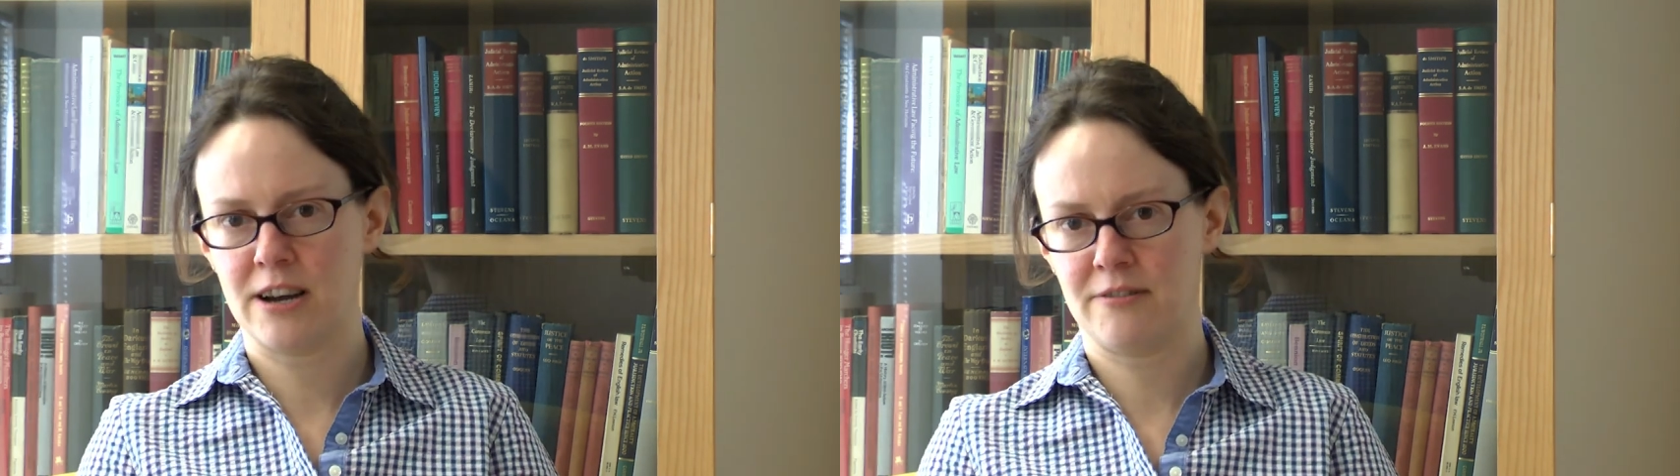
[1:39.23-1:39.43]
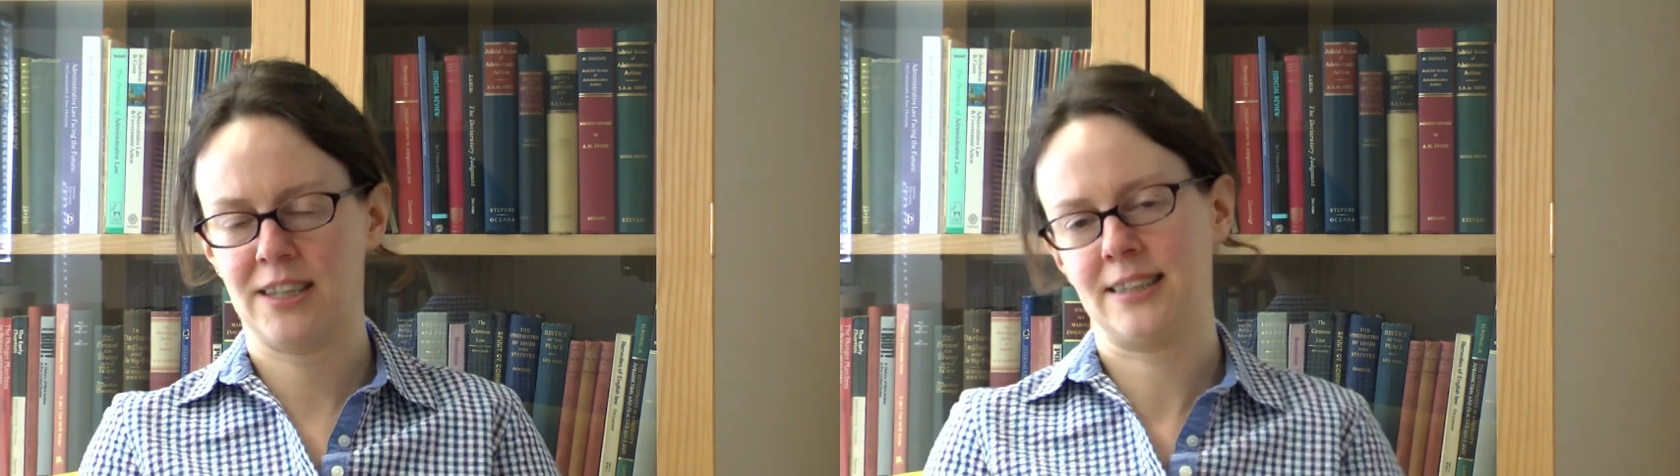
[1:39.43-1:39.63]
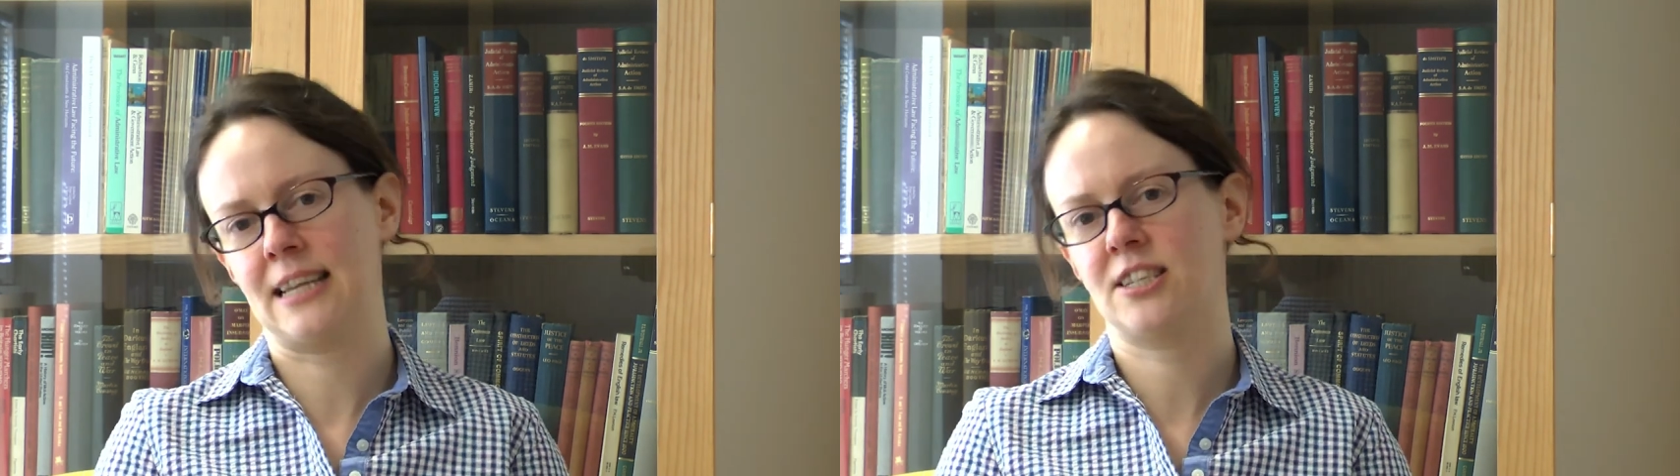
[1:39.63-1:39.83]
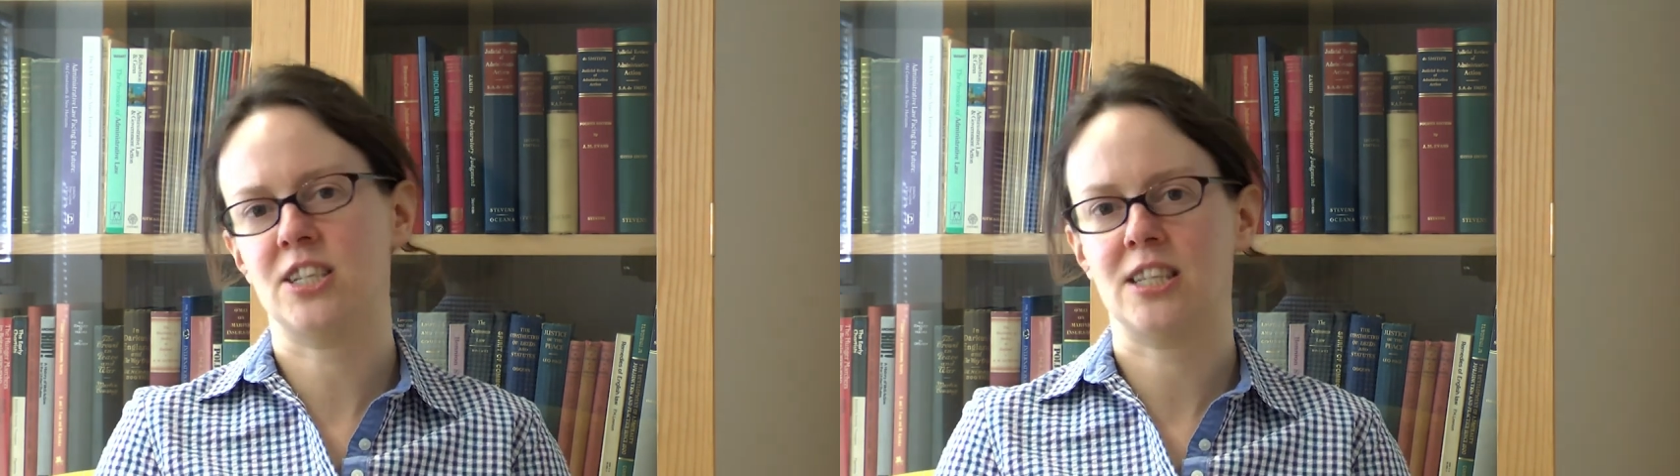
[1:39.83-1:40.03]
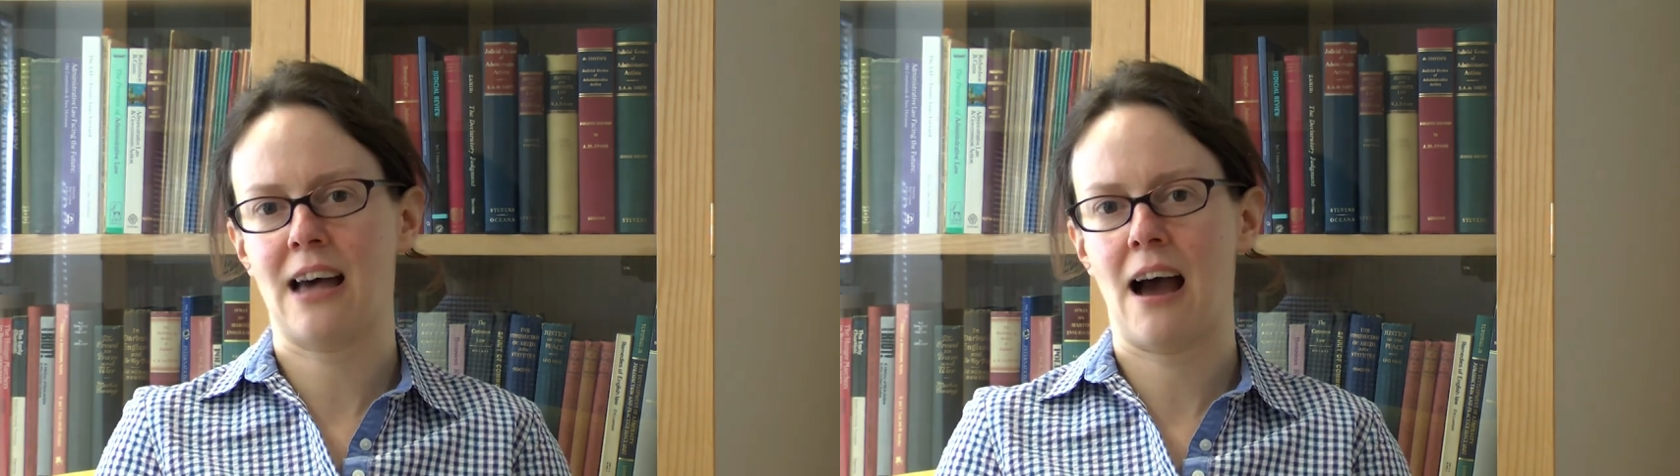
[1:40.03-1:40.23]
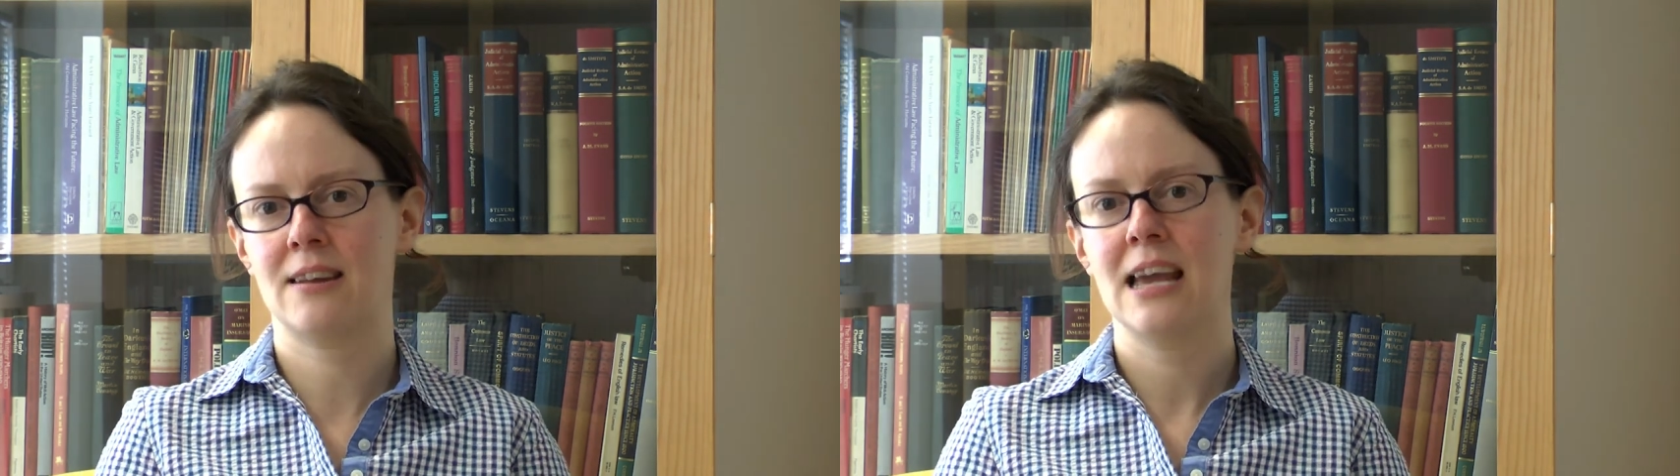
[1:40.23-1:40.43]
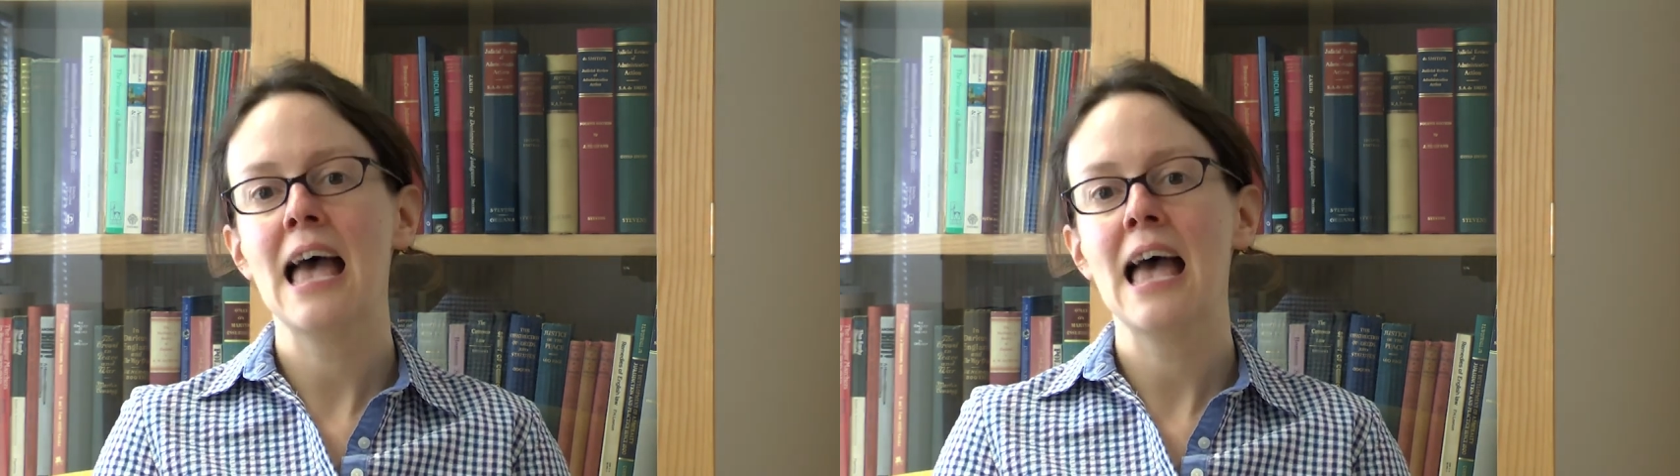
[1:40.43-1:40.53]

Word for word: have consented to that